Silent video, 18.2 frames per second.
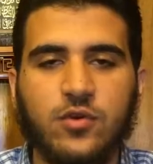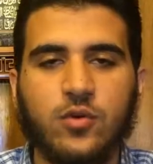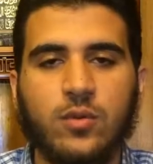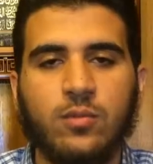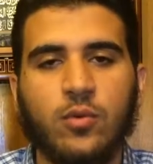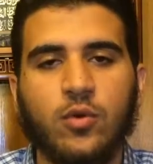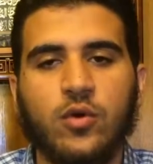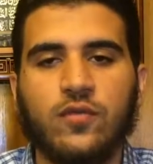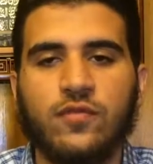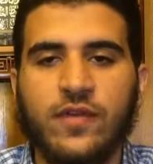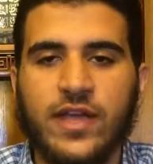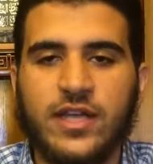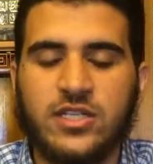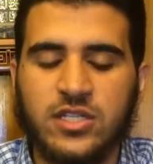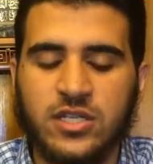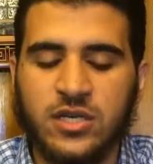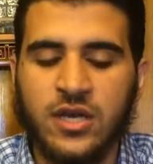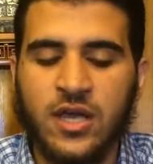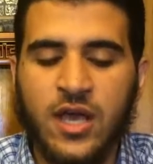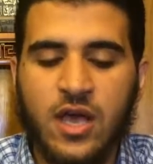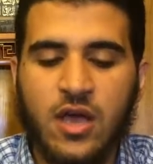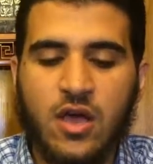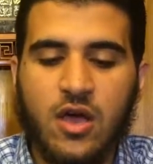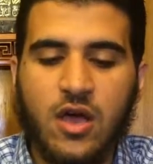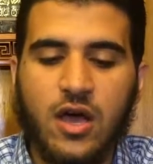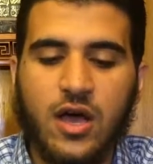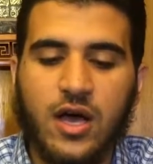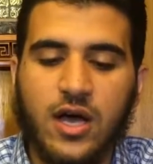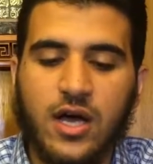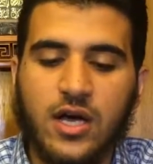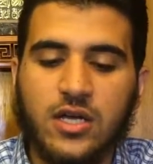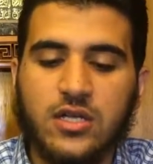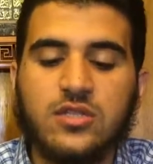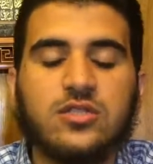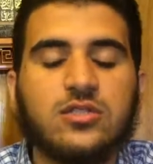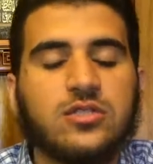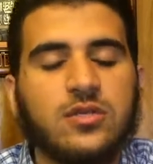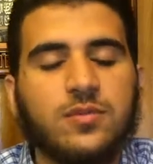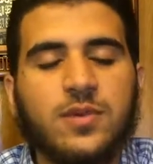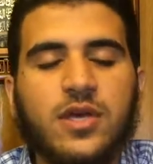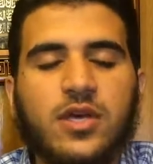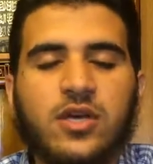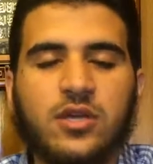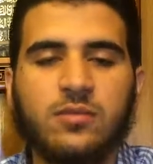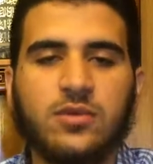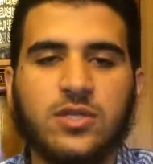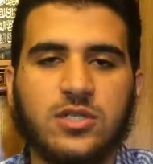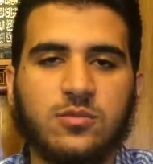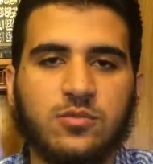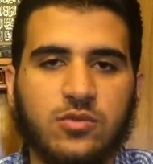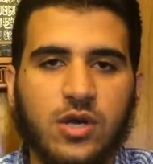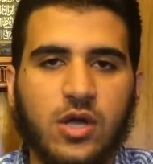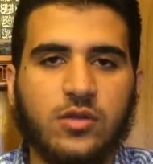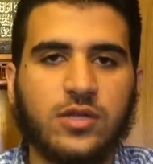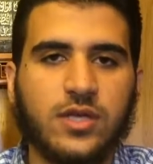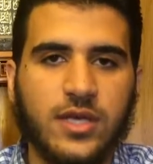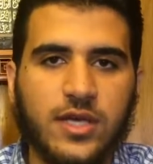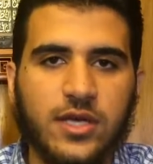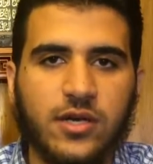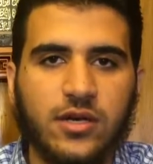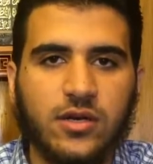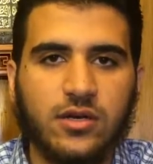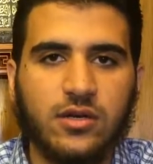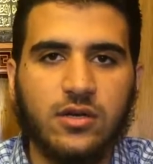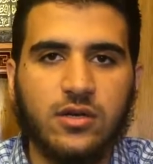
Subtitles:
you a motivation to be a good Muslim throughout the year.